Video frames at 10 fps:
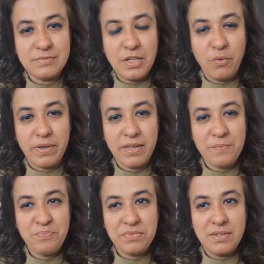
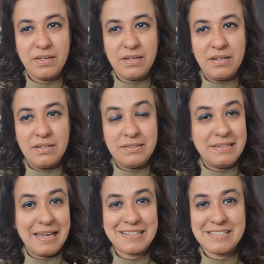Okay,
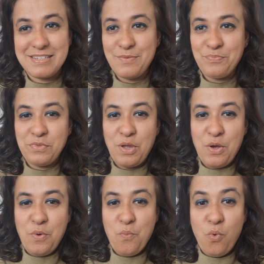next,
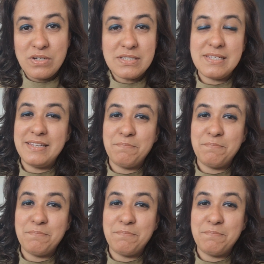what is it